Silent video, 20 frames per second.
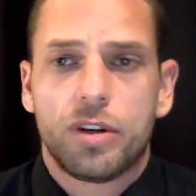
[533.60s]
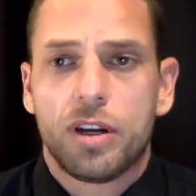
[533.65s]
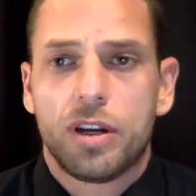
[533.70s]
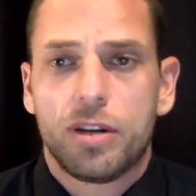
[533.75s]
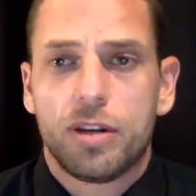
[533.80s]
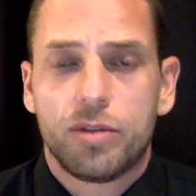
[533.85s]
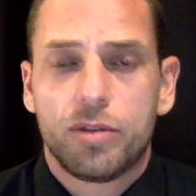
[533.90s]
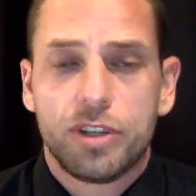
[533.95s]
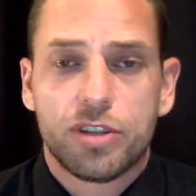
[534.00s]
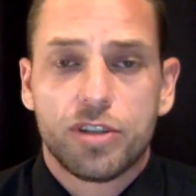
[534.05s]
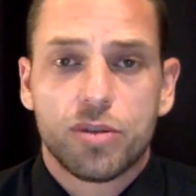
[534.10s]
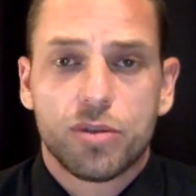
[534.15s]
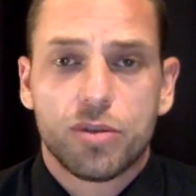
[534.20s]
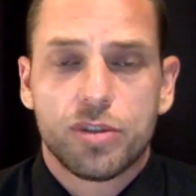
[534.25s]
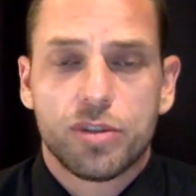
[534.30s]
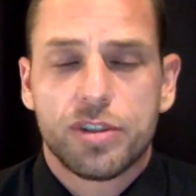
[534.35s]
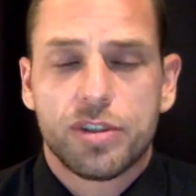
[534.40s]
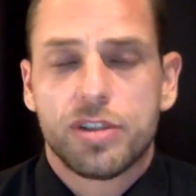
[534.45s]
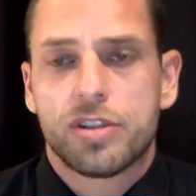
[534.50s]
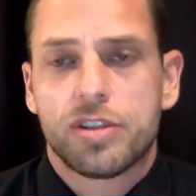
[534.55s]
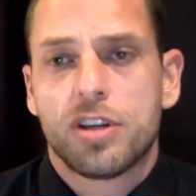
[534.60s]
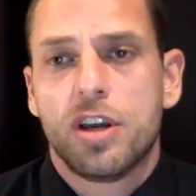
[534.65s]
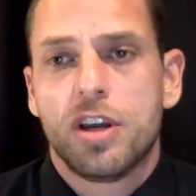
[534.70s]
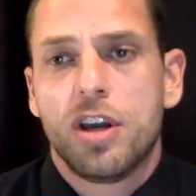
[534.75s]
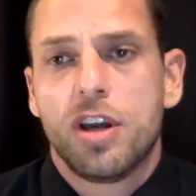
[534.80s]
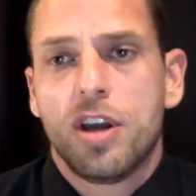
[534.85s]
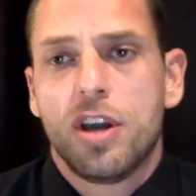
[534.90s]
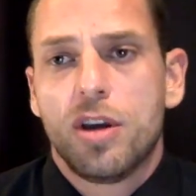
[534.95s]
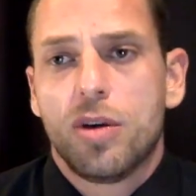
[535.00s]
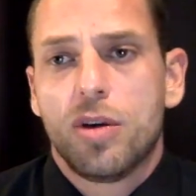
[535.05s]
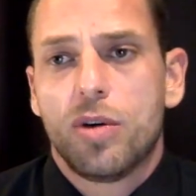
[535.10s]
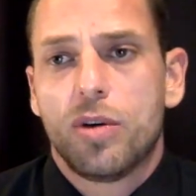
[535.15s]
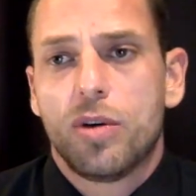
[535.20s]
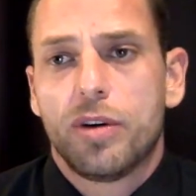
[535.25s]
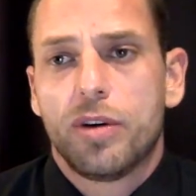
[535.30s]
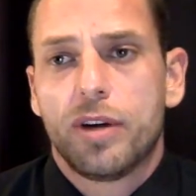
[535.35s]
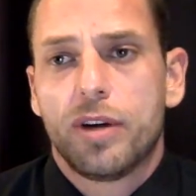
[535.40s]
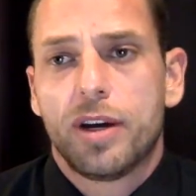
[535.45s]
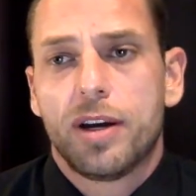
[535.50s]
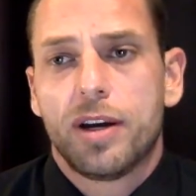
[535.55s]
resources
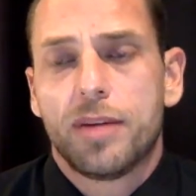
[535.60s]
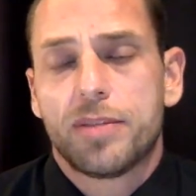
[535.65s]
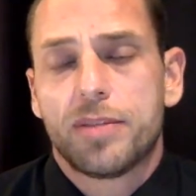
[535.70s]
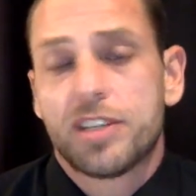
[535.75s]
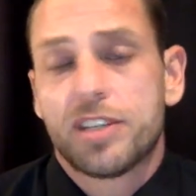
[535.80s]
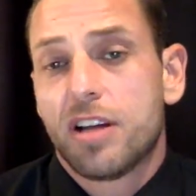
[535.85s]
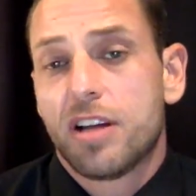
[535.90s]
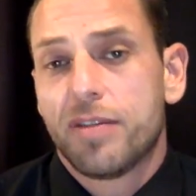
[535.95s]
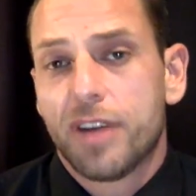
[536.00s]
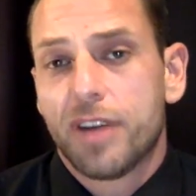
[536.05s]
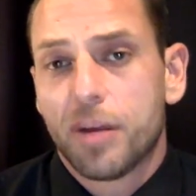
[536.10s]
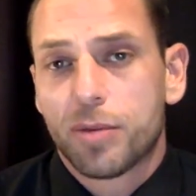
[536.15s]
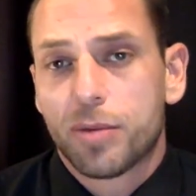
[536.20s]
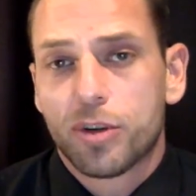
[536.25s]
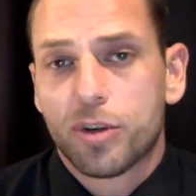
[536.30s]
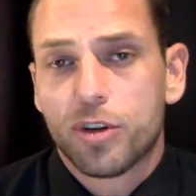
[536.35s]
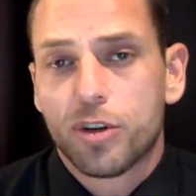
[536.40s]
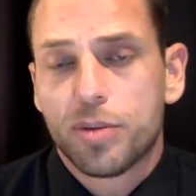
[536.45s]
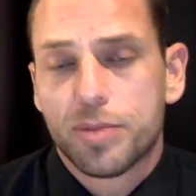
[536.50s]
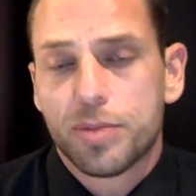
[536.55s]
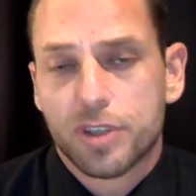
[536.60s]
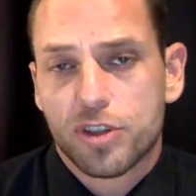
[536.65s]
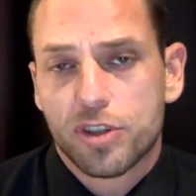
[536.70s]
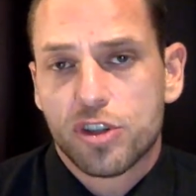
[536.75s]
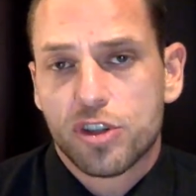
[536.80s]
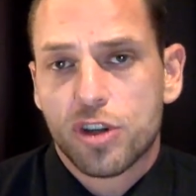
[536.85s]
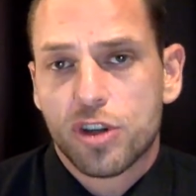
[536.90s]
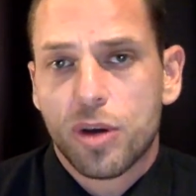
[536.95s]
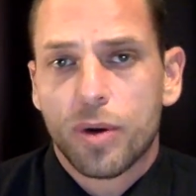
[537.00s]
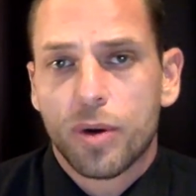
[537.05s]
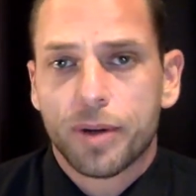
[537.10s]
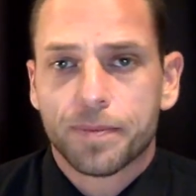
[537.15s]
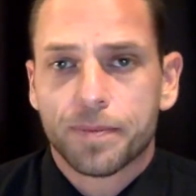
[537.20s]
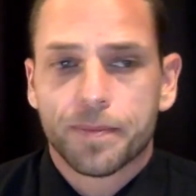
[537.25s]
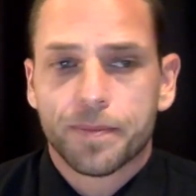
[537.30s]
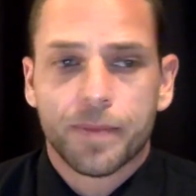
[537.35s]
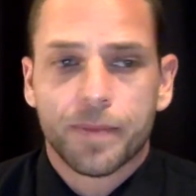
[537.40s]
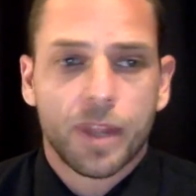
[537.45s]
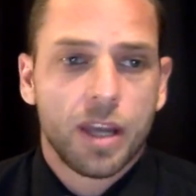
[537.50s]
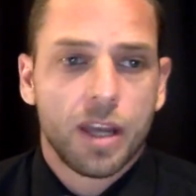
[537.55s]
or self-help groups and so on.
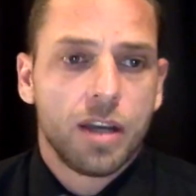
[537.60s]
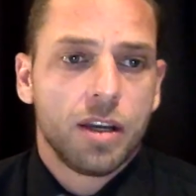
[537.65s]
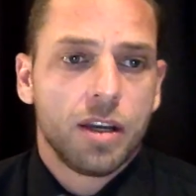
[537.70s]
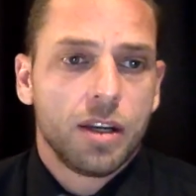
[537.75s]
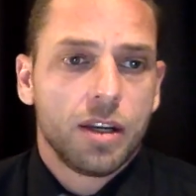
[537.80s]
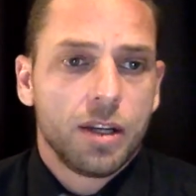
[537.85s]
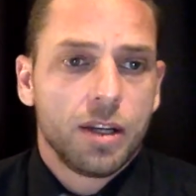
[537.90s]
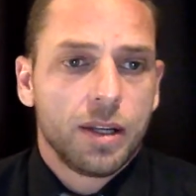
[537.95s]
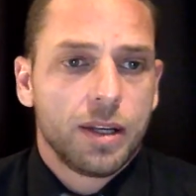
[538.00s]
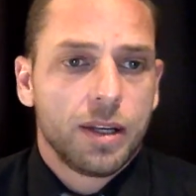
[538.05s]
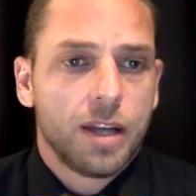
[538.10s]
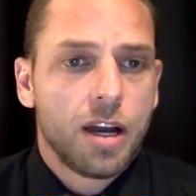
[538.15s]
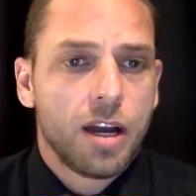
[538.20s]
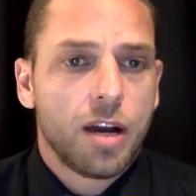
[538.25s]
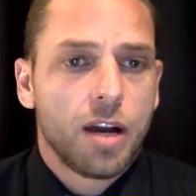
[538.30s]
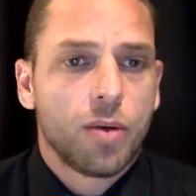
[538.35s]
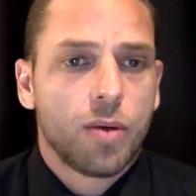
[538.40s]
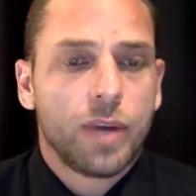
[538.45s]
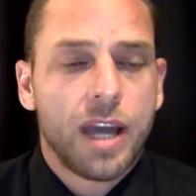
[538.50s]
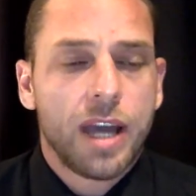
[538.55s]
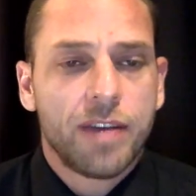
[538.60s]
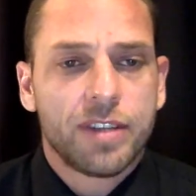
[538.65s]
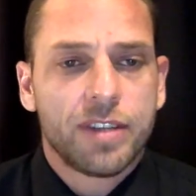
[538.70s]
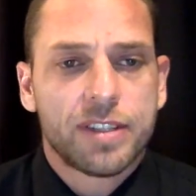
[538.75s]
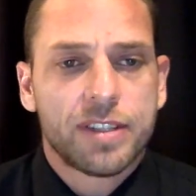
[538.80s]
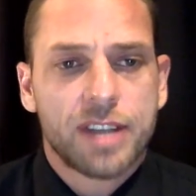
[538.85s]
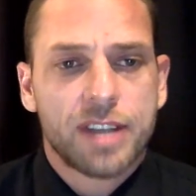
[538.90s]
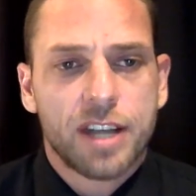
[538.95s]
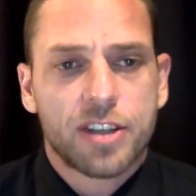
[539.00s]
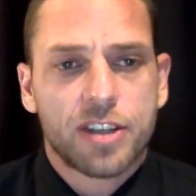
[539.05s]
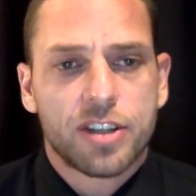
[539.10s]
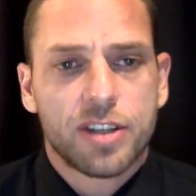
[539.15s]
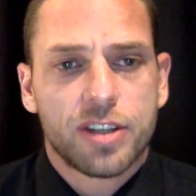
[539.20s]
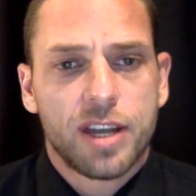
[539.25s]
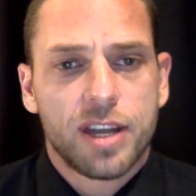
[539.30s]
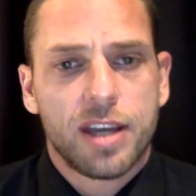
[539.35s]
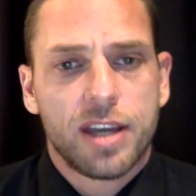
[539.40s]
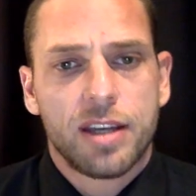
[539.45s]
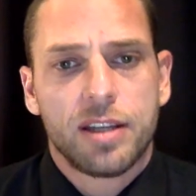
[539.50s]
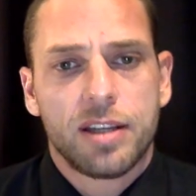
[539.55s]
Now we have attached
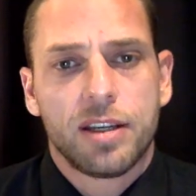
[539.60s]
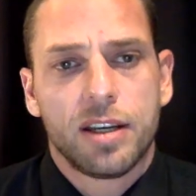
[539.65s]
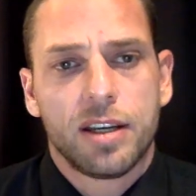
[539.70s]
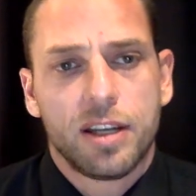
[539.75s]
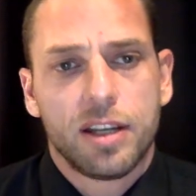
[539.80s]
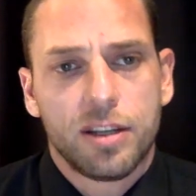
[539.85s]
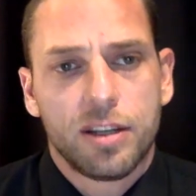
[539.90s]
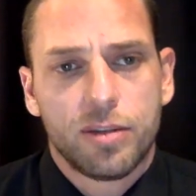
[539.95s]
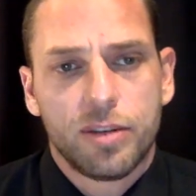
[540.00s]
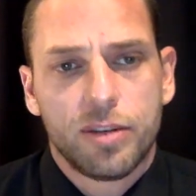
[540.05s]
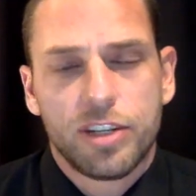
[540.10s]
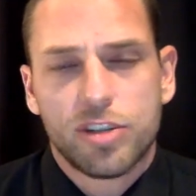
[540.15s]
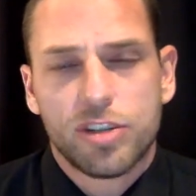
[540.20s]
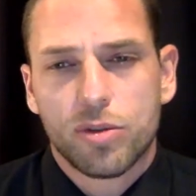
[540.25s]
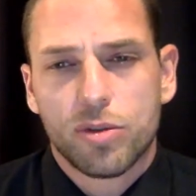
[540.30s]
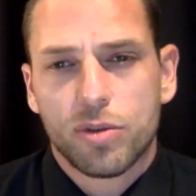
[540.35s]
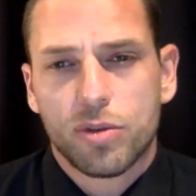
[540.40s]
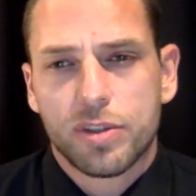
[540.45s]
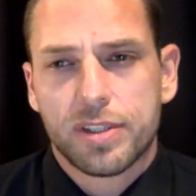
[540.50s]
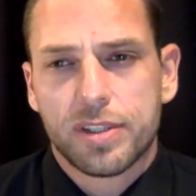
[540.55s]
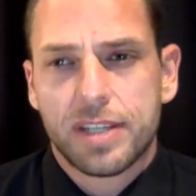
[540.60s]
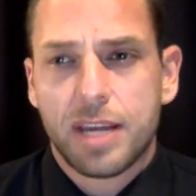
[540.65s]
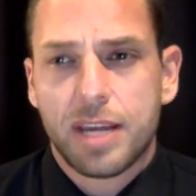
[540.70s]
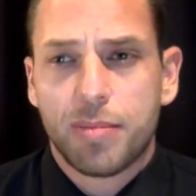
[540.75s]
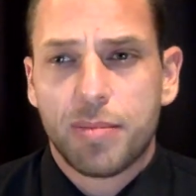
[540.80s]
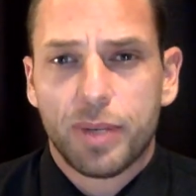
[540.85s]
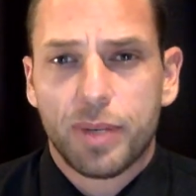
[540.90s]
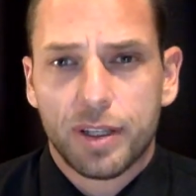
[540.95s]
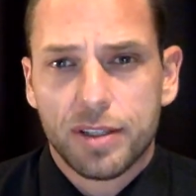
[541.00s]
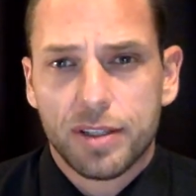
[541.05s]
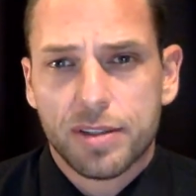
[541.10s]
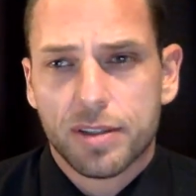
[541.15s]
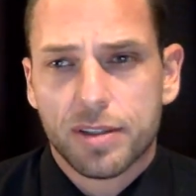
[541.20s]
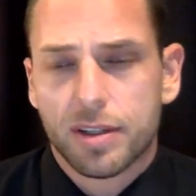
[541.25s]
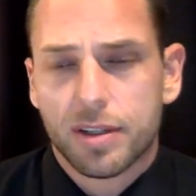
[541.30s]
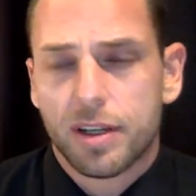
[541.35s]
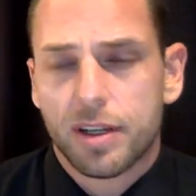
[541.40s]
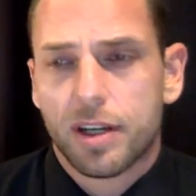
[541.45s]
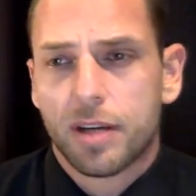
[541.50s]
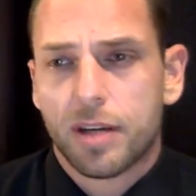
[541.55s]
a resource template
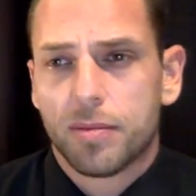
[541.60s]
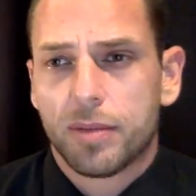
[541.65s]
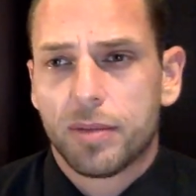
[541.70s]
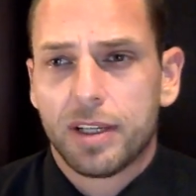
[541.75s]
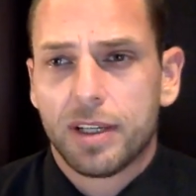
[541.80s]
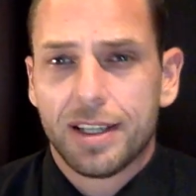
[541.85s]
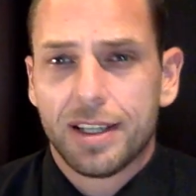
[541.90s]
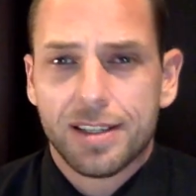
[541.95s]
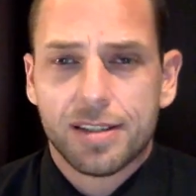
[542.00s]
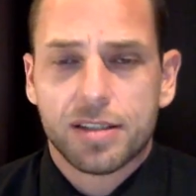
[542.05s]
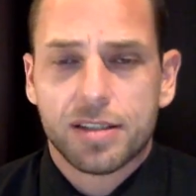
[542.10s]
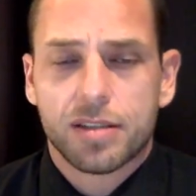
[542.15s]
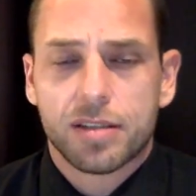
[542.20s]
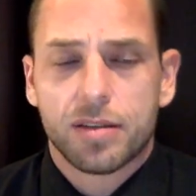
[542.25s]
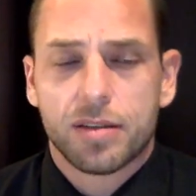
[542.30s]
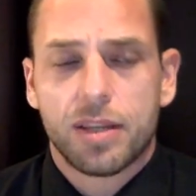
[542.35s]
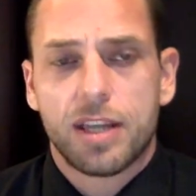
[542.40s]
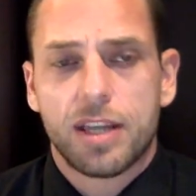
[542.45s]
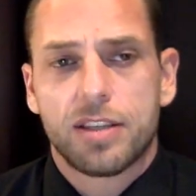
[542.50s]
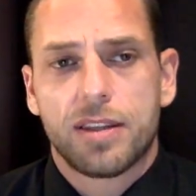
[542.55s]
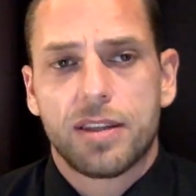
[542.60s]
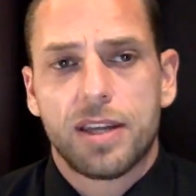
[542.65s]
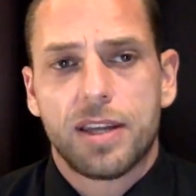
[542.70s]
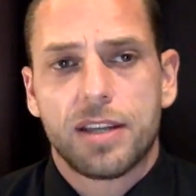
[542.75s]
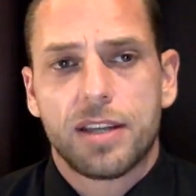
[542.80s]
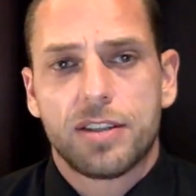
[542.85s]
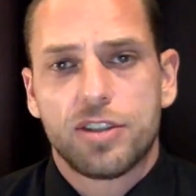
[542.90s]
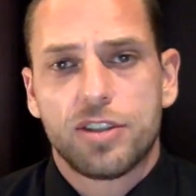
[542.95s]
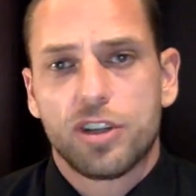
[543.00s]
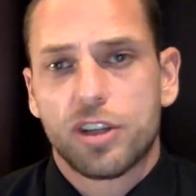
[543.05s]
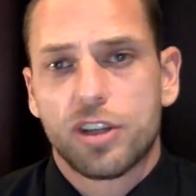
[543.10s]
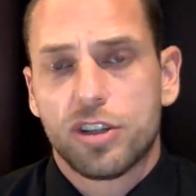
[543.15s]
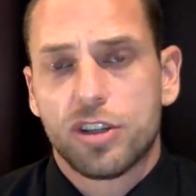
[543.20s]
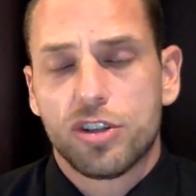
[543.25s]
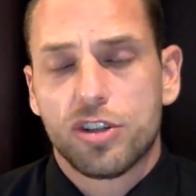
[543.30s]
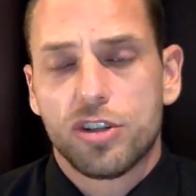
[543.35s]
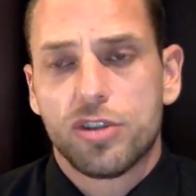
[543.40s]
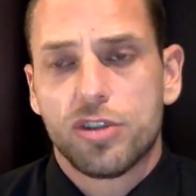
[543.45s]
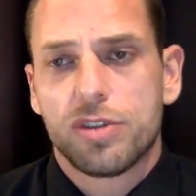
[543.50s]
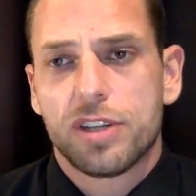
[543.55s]
list that you
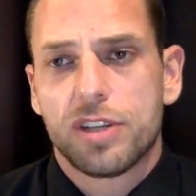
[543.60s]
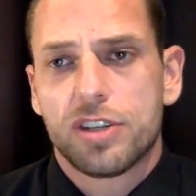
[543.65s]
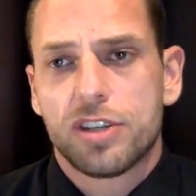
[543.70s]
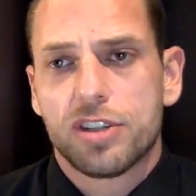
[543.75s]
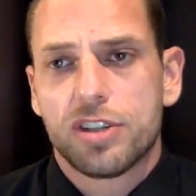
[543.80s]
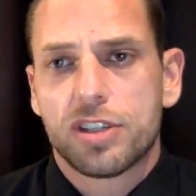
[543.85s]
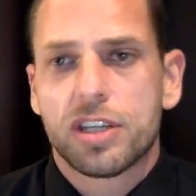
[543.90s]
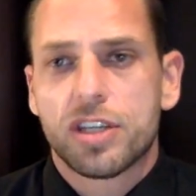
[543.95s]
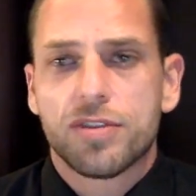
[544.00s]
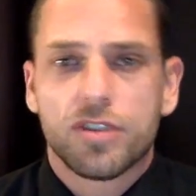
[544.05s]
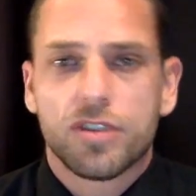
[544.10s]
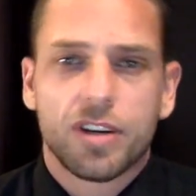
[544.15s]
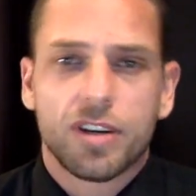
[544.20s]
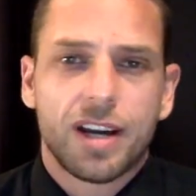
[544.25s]
could use, that just gives you an